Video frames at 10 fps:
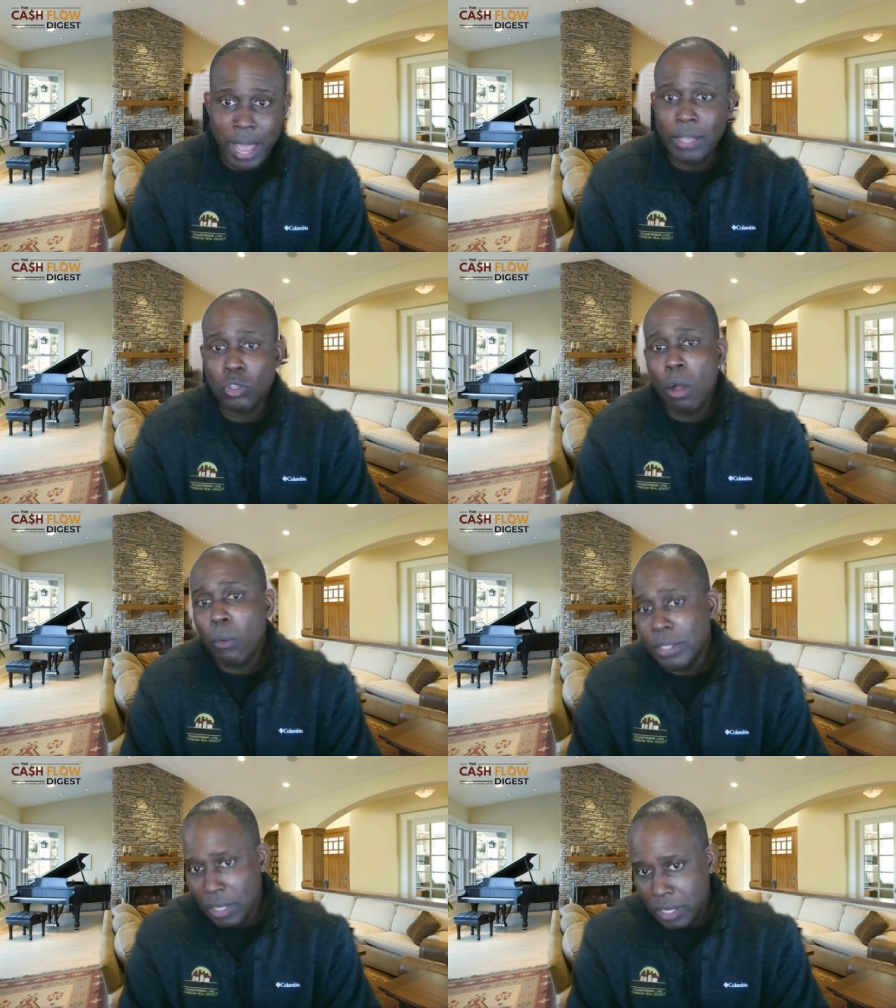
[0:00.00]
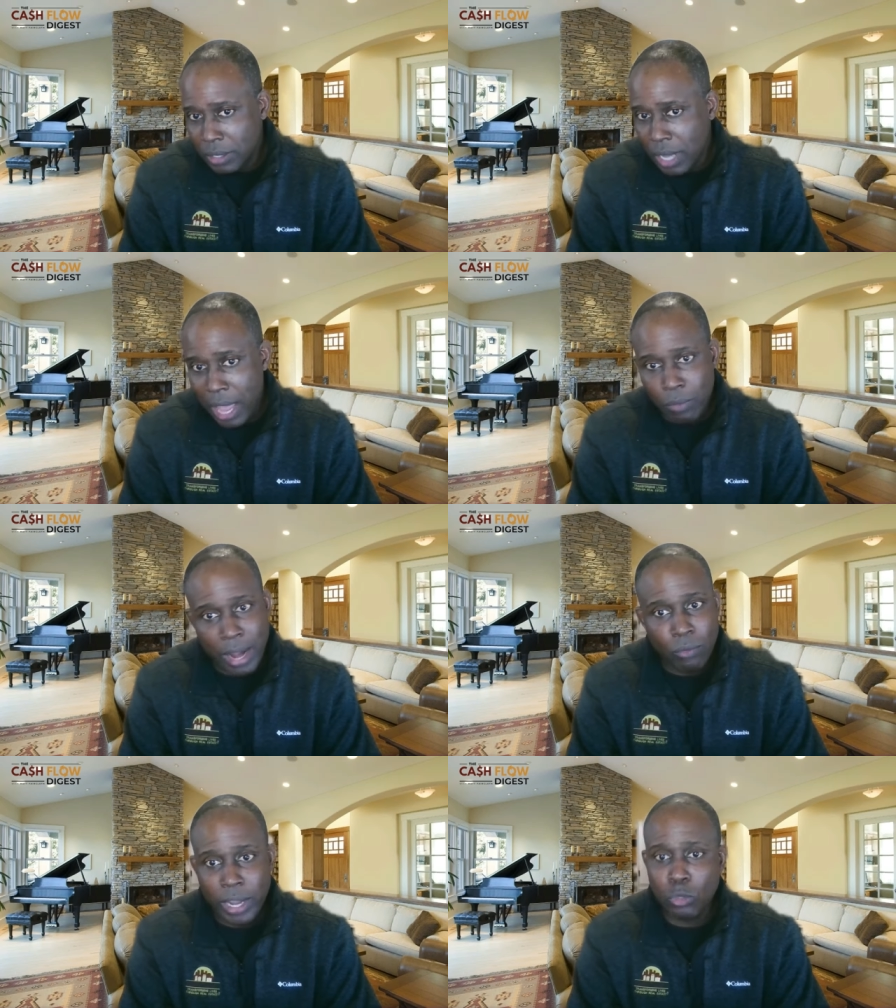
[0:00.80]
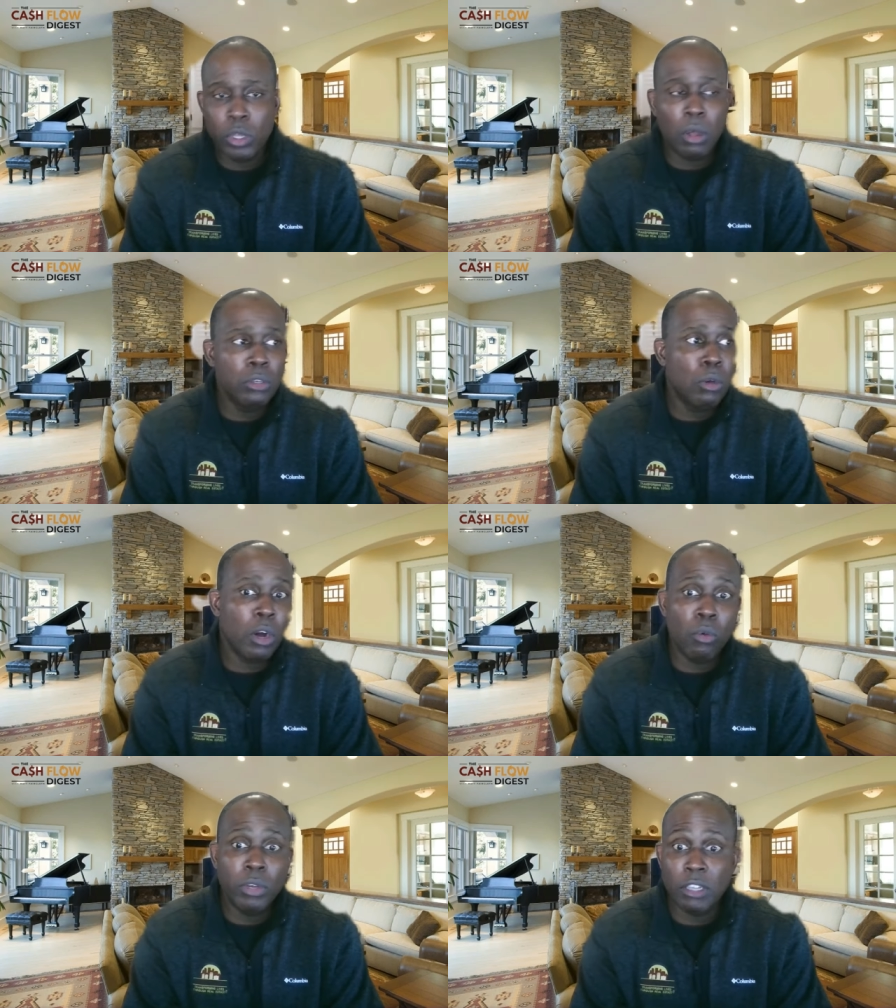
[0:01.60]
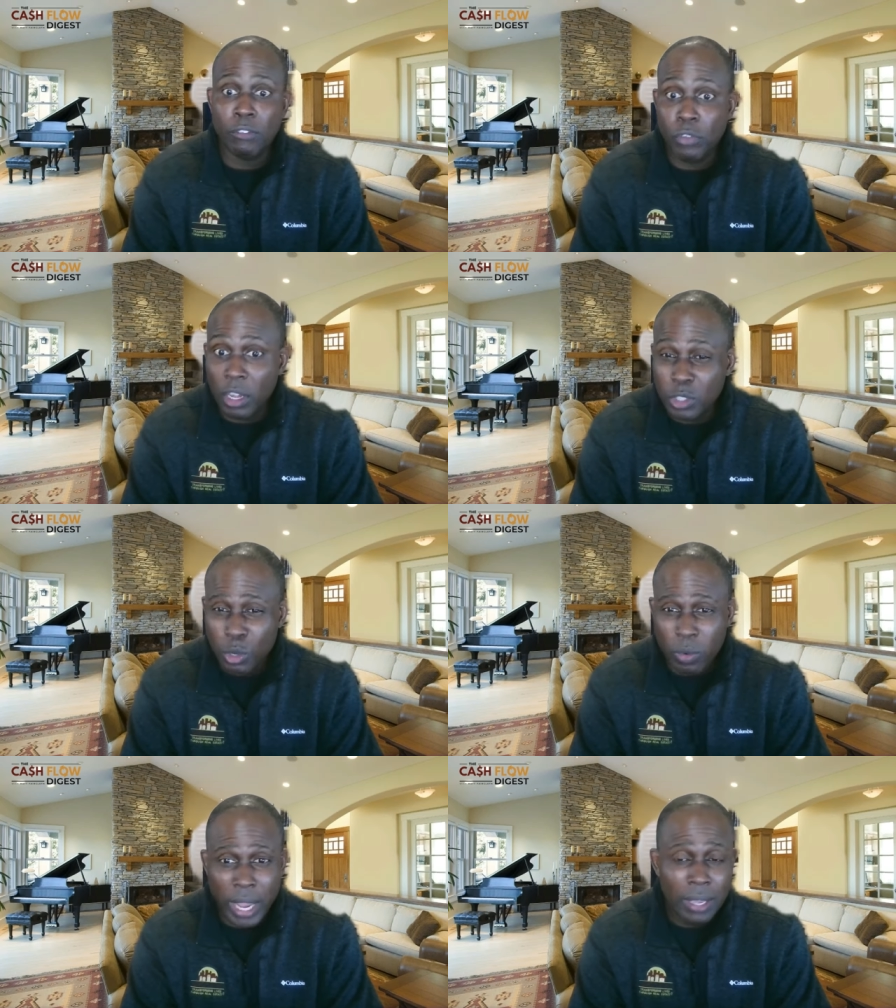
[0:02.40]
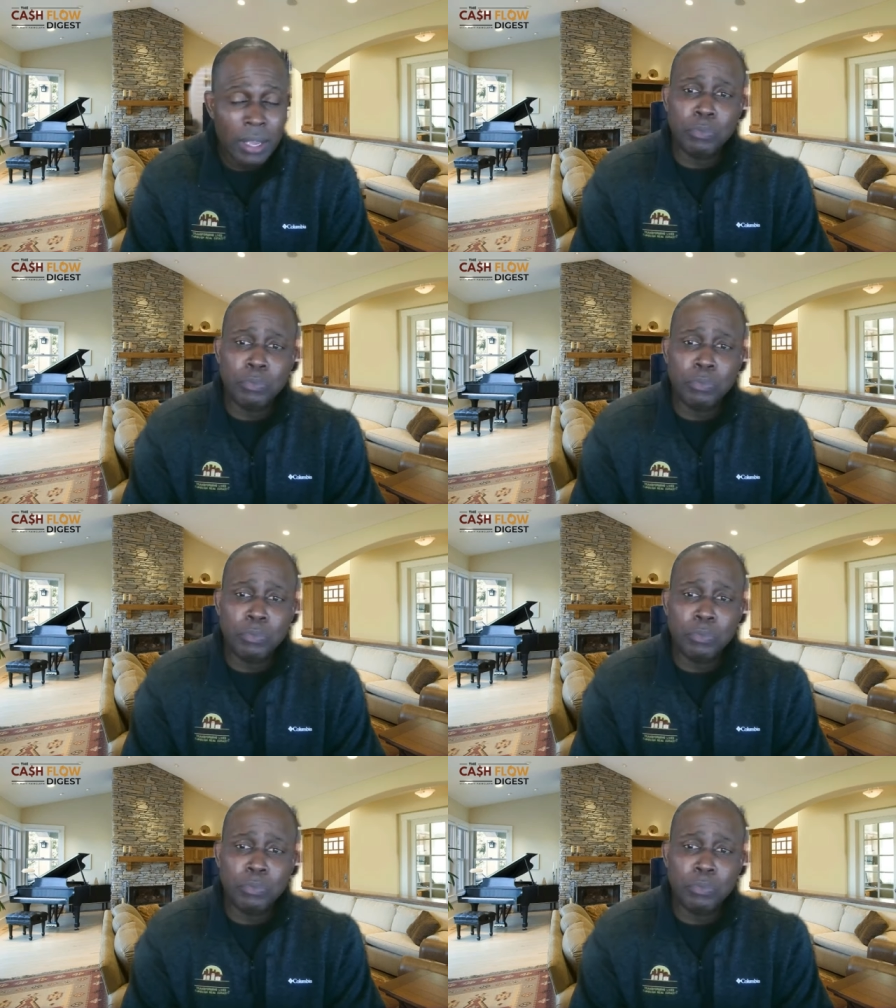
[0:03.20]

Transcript: Yeah. It's always a good time, right? Rates we all know are going to fluctuate,